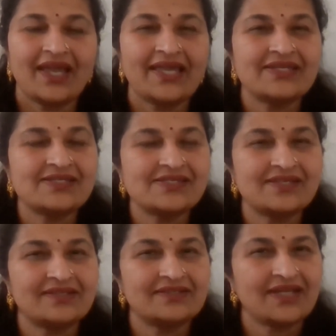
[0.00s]
And
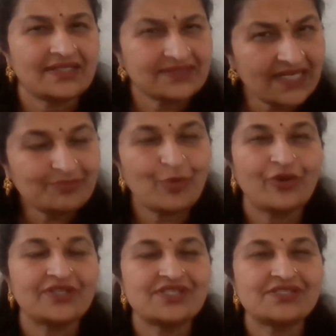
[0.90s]
uh, at that
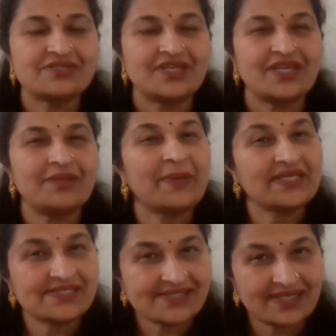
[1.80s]
point in my
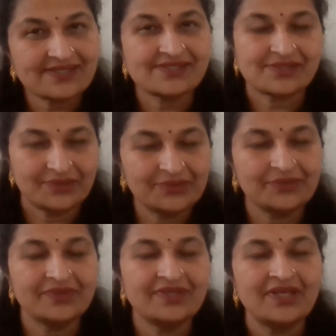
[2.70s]
son's
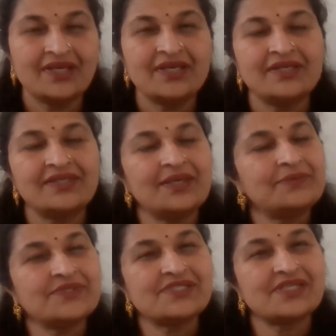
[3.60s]
school, there
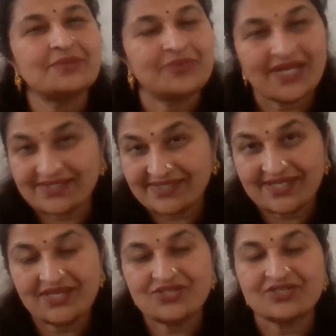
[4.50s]
was a
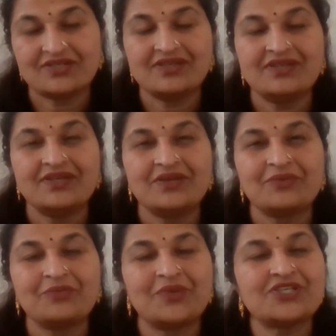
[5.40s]
presentation
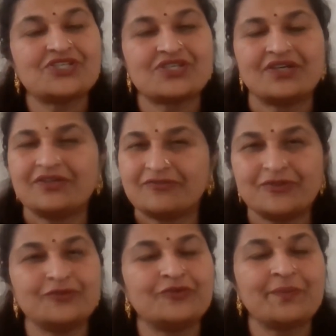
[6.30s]
which a
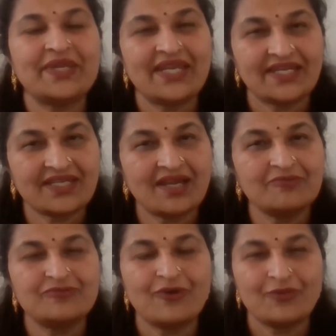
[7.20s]
few women had
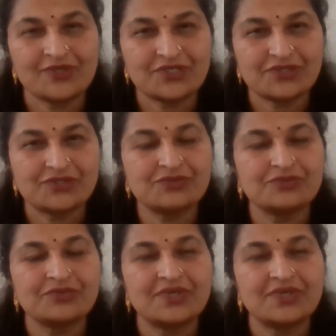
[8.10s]
come forward to do,